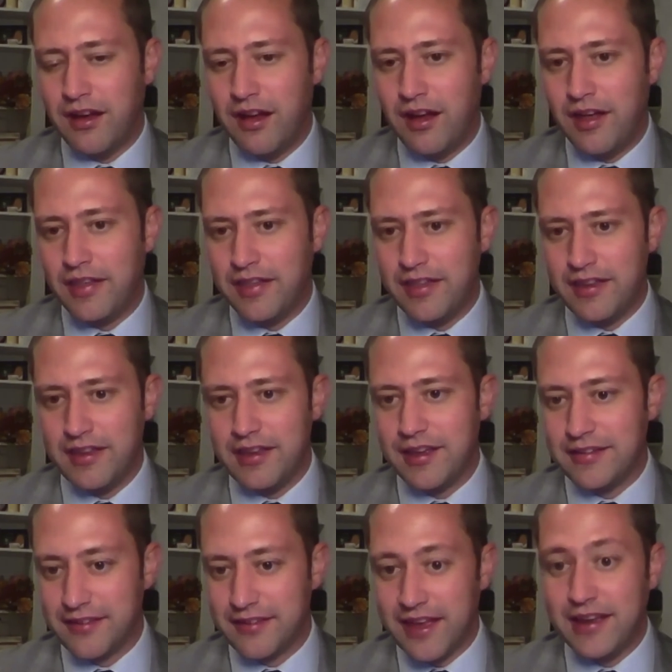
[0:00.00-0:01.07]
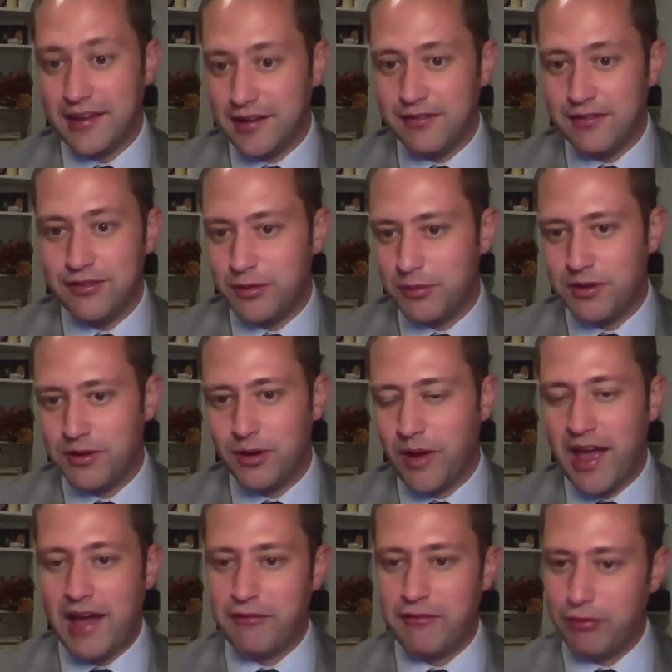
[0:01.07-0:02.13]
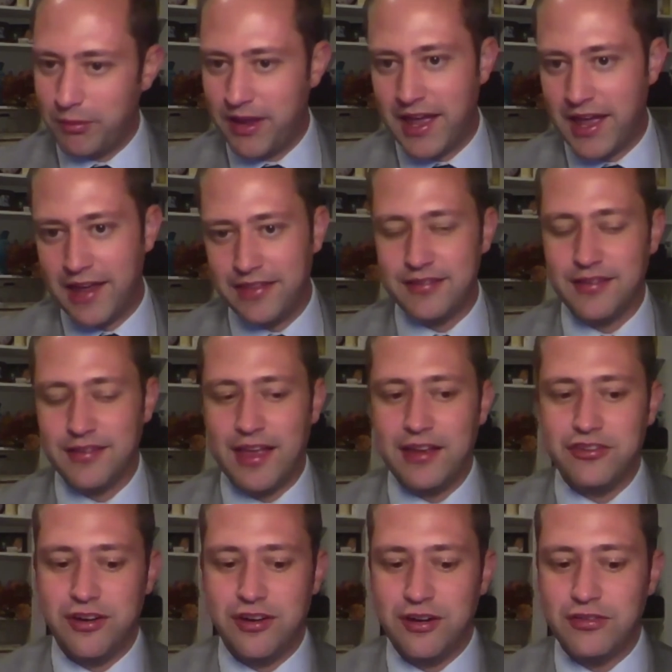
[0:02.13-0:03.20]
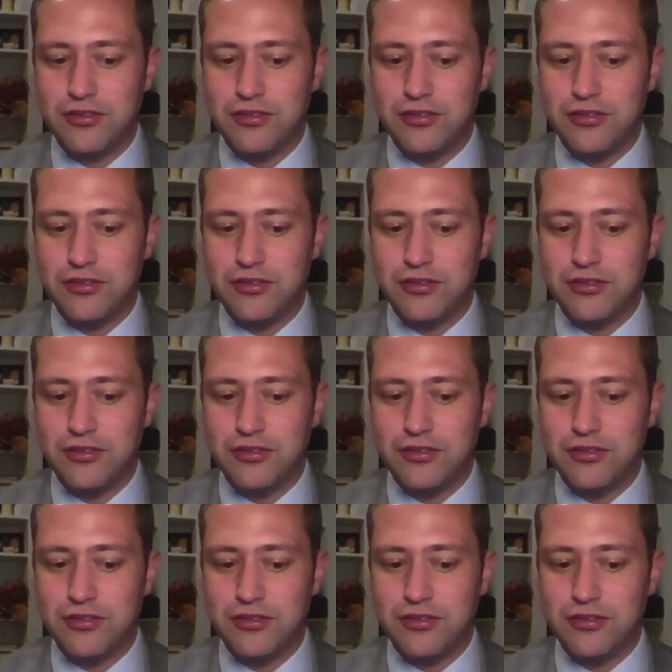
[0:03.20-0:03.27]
on the executive, so we don't have what we had in this last year?